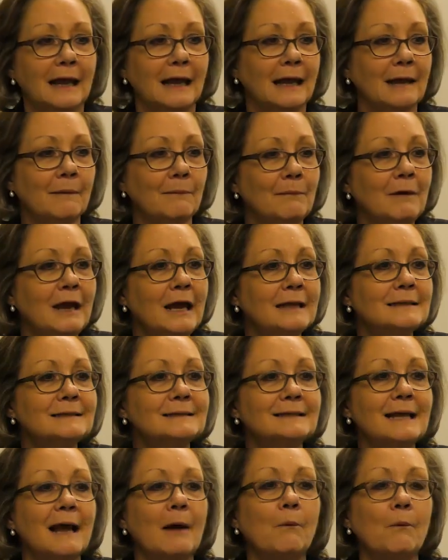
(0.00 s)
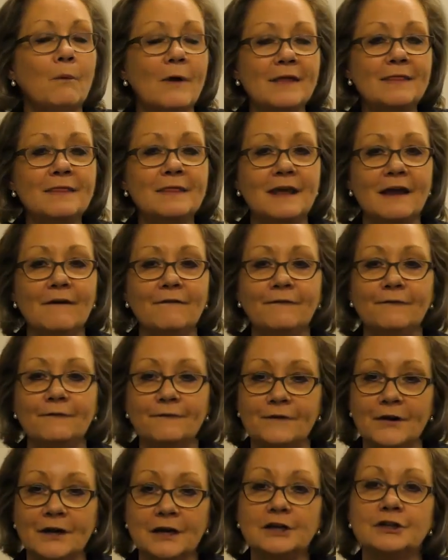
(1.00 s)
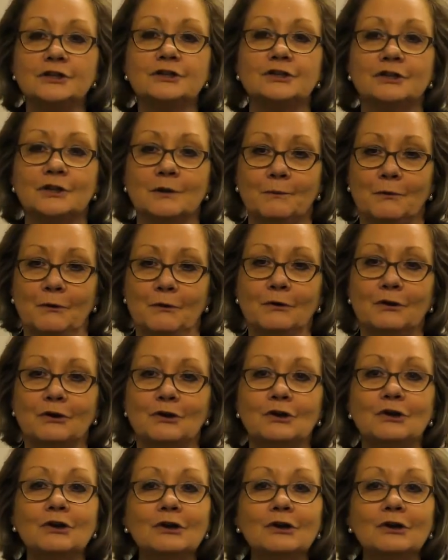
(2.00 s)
It means that when they've finished the book,